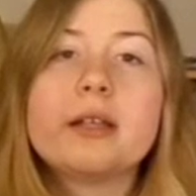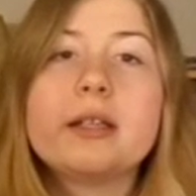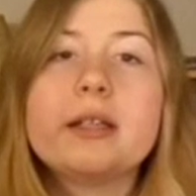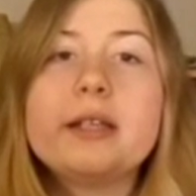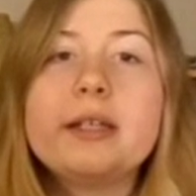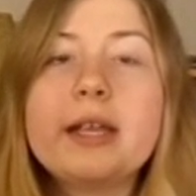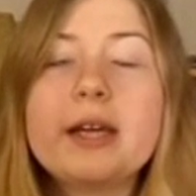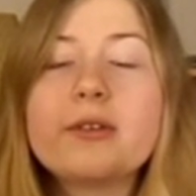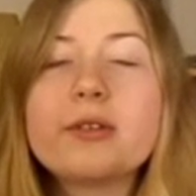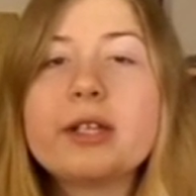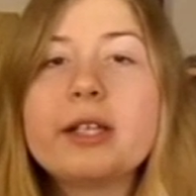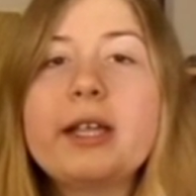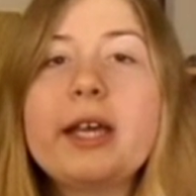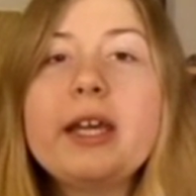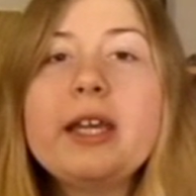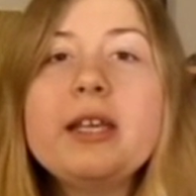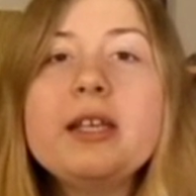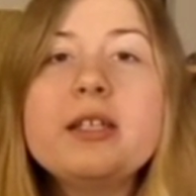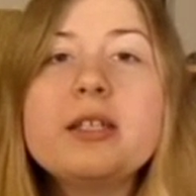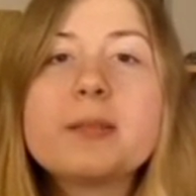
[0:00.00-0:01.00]
Now, the
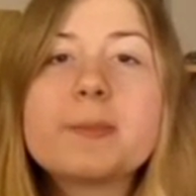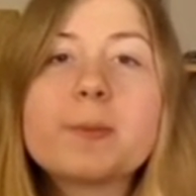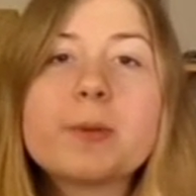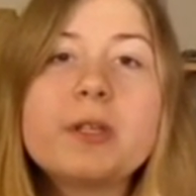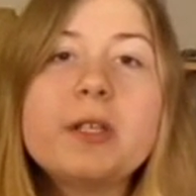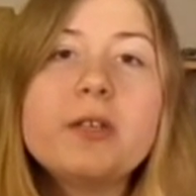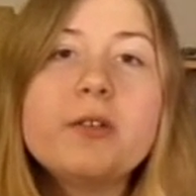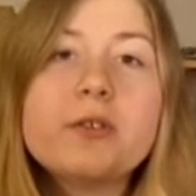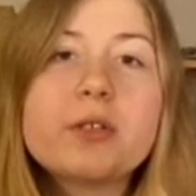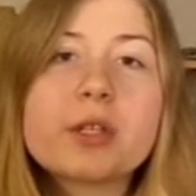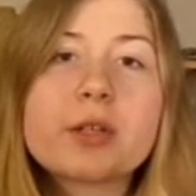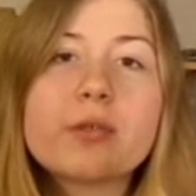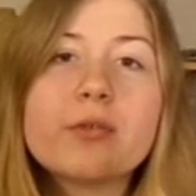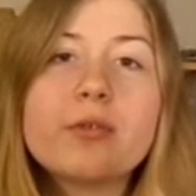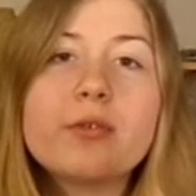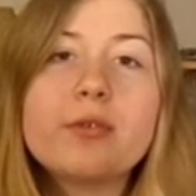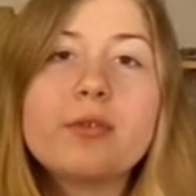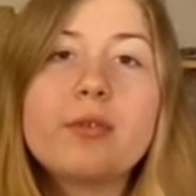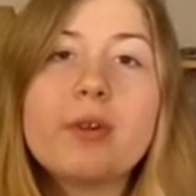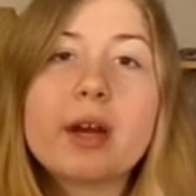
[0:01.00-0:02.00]
light is produced
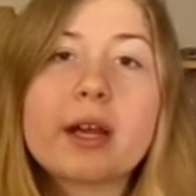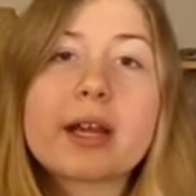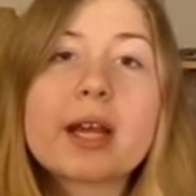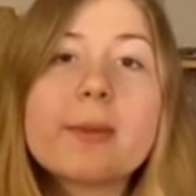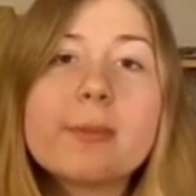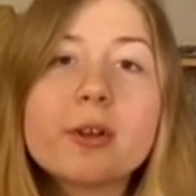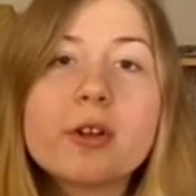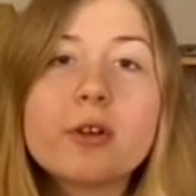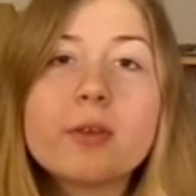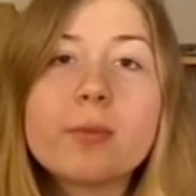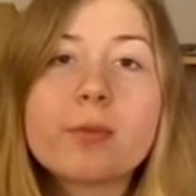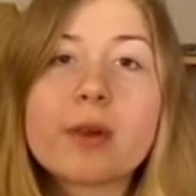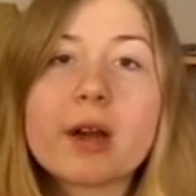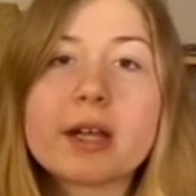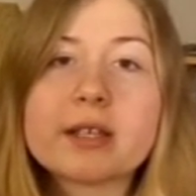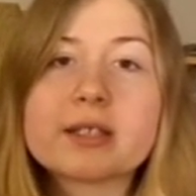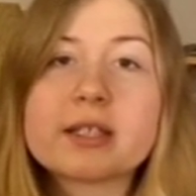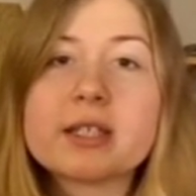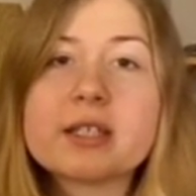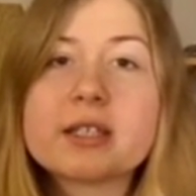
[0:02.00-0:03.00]
through a chemical
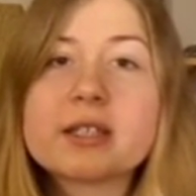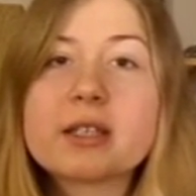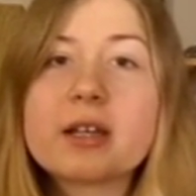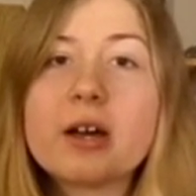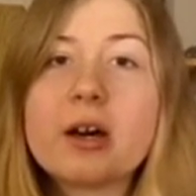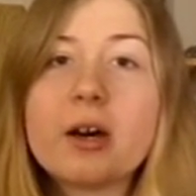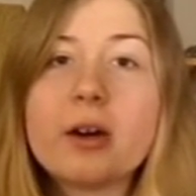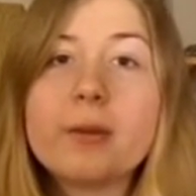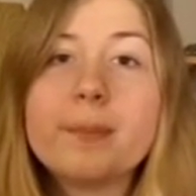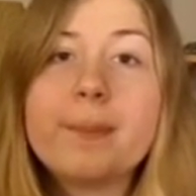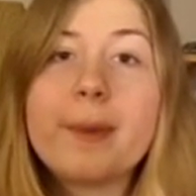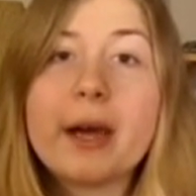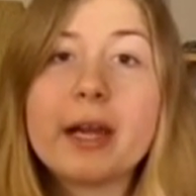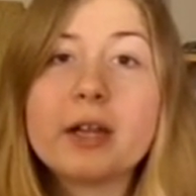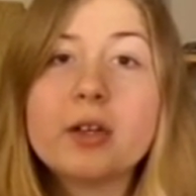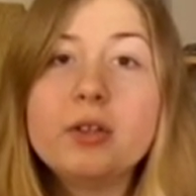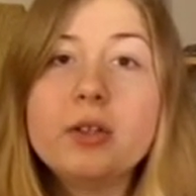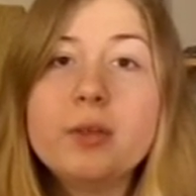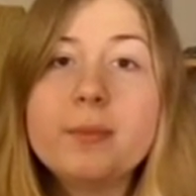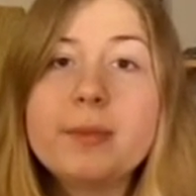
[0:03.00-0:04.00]
process called
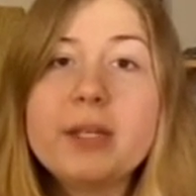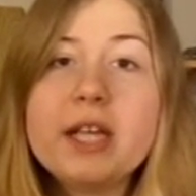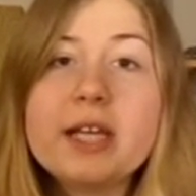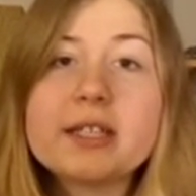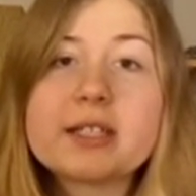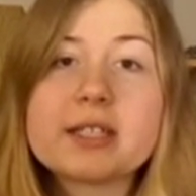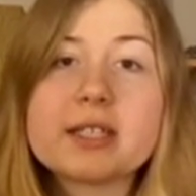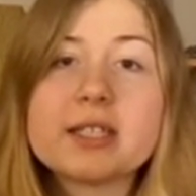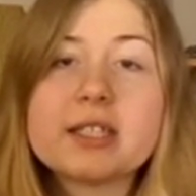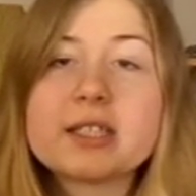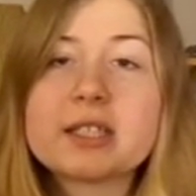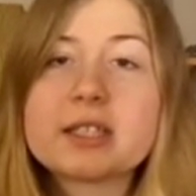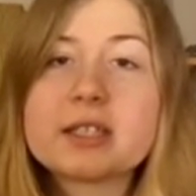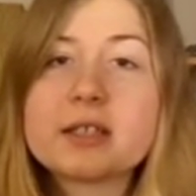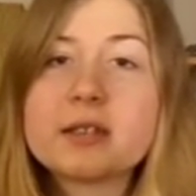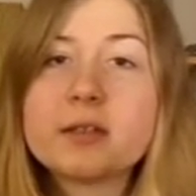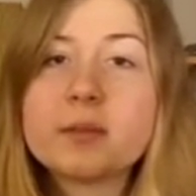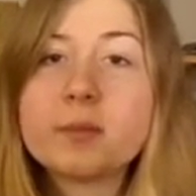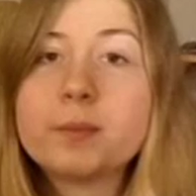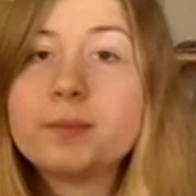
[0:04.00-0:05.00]
bioluminescence.